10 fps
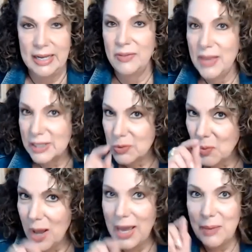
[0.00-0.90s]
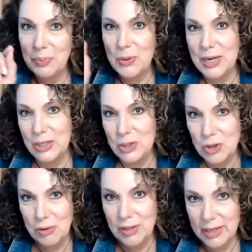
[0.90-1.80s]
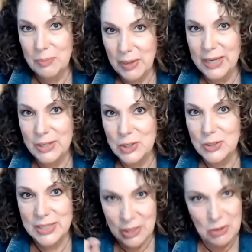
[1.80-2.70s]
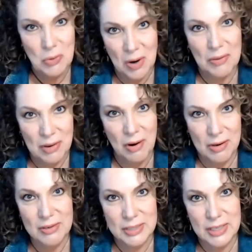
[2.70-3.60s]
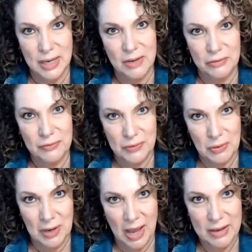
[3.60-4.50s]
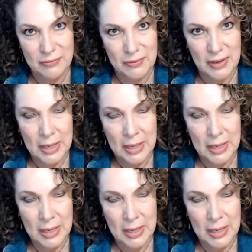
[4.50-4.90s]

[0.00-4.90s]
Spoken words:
and that's why I put in journaling pages in You Are the Artist of Your Life,